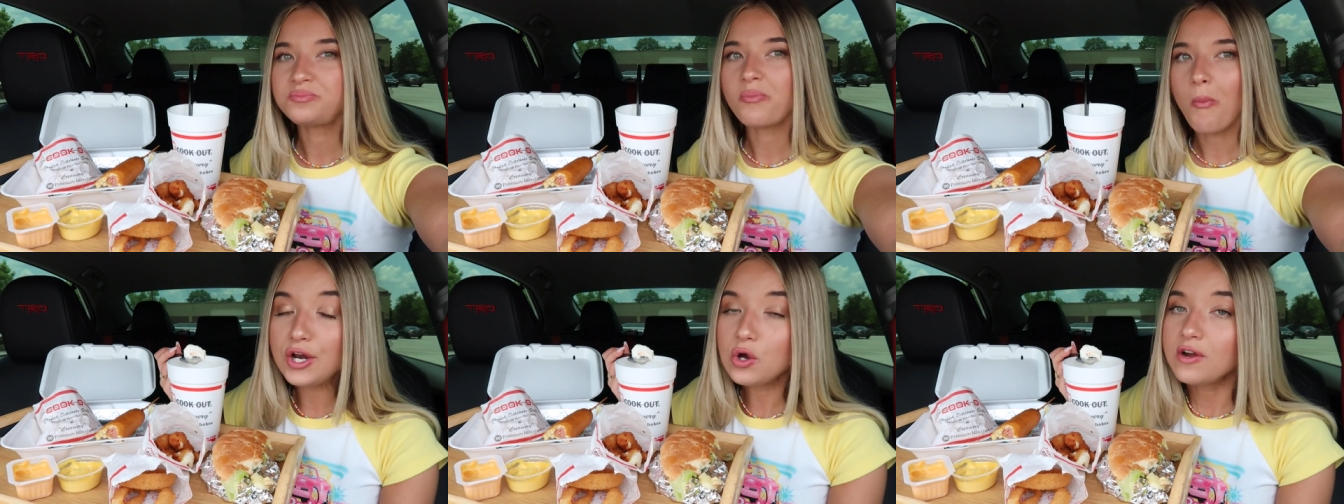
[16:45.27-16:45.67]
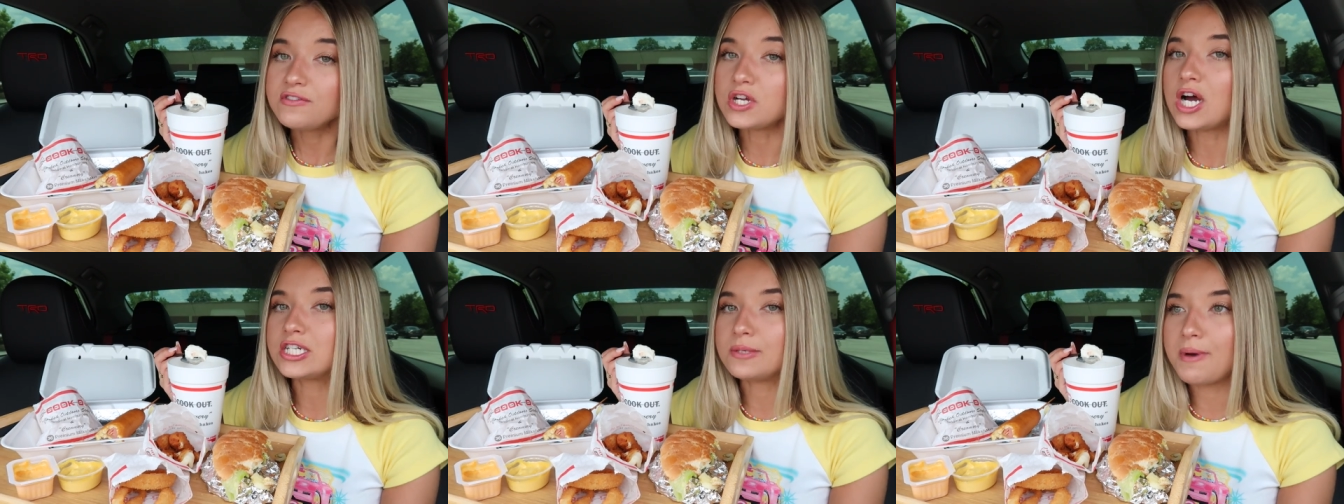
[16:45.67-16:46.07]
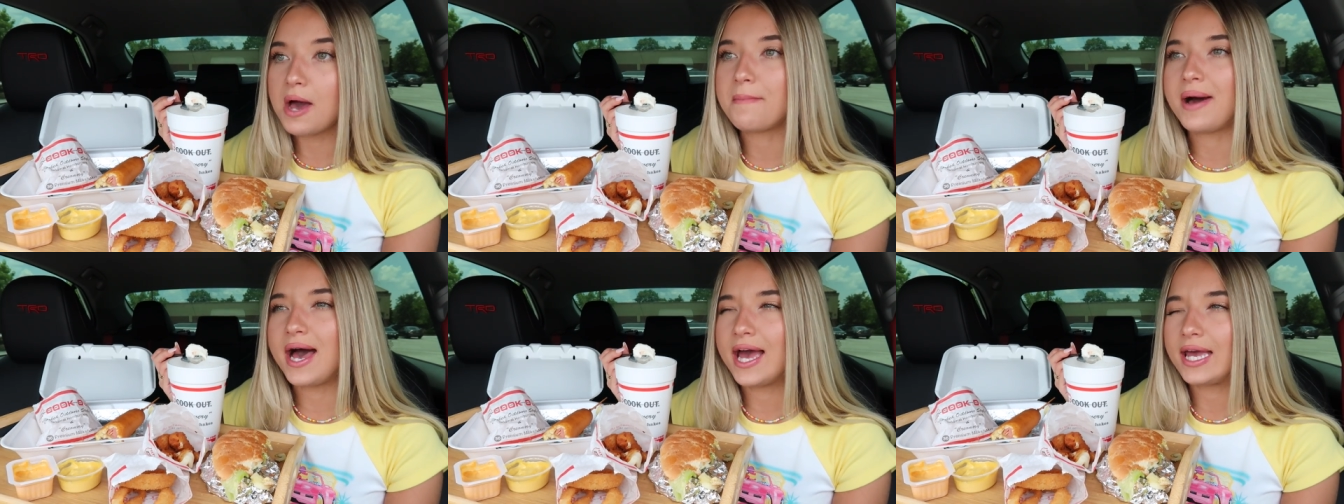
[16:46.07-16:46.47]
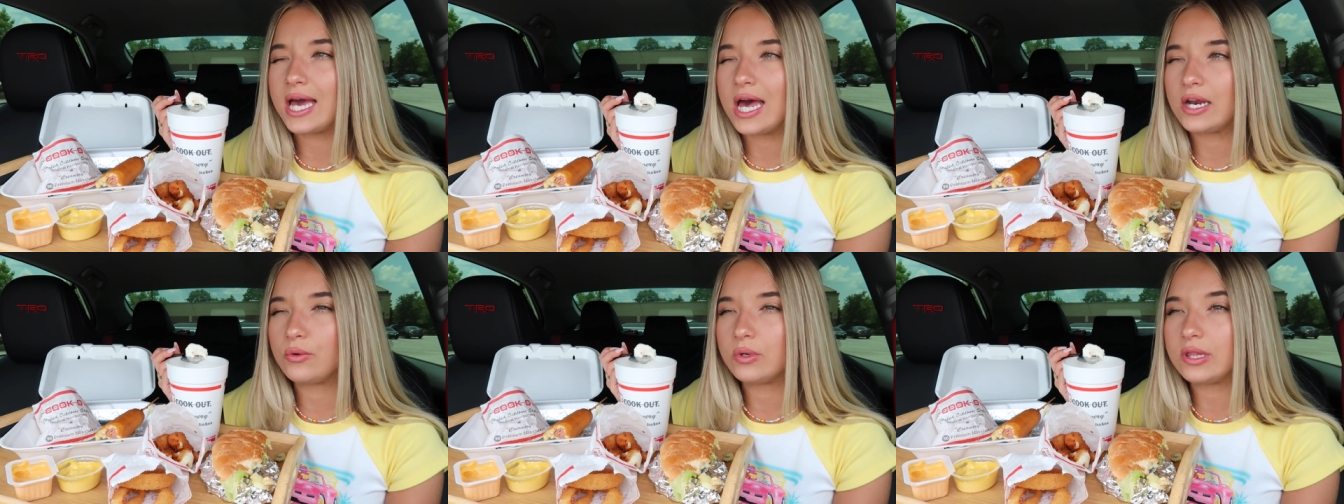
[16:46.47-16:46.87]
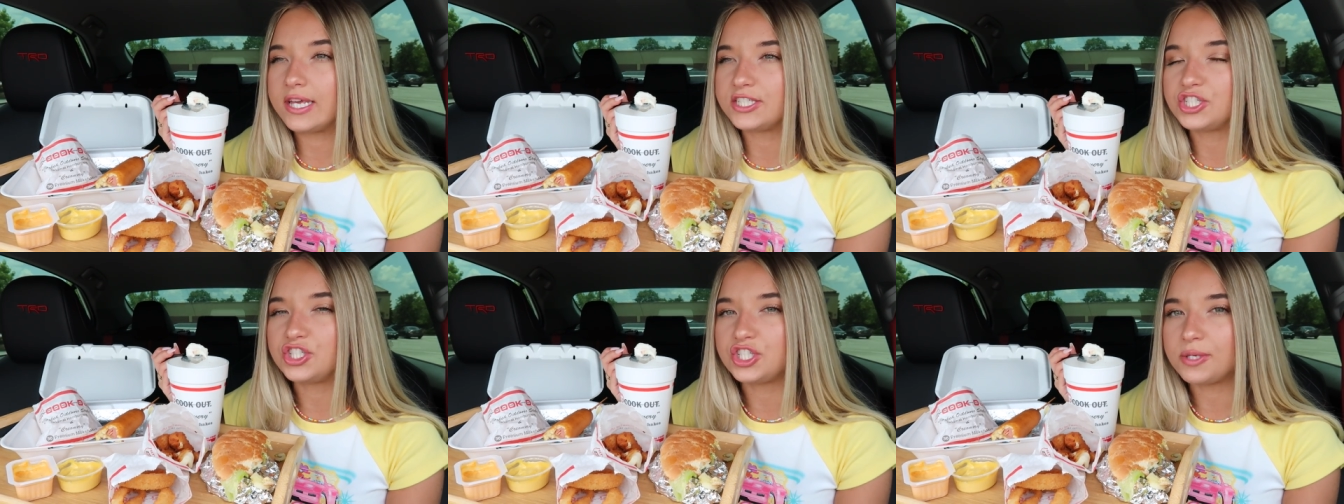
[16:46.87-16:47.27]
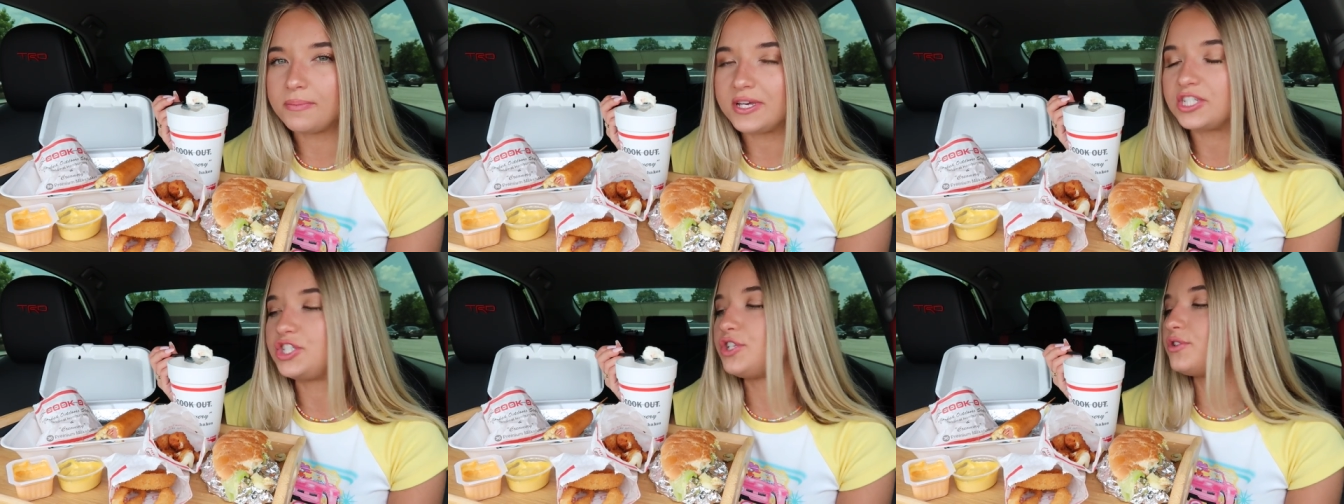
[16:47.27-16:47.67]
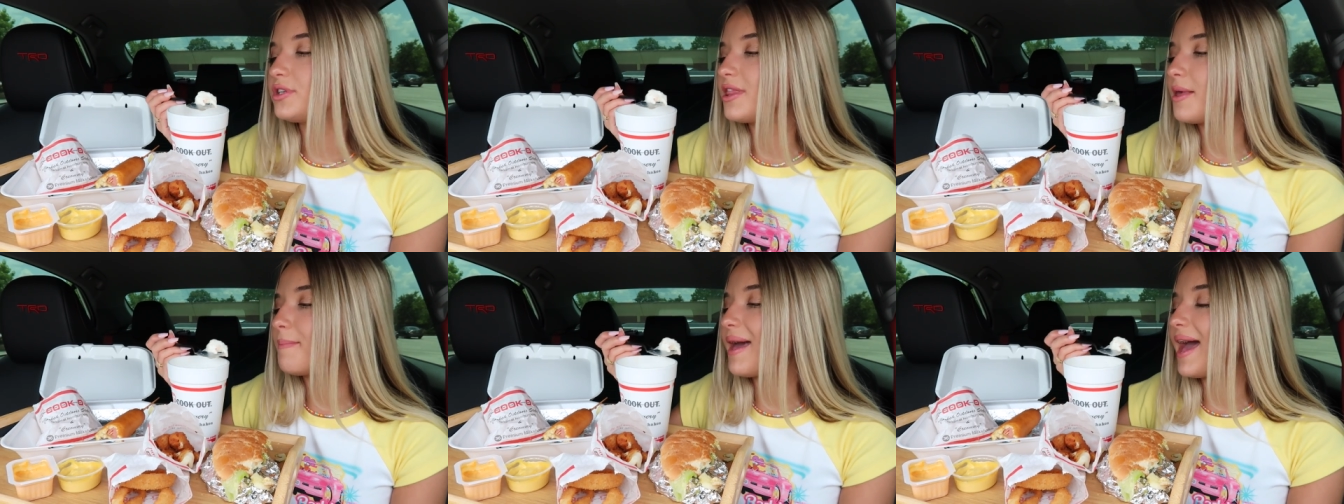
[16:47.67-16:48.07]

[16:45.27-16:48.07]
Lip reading: I know I've talked about my kind of relationship issues in the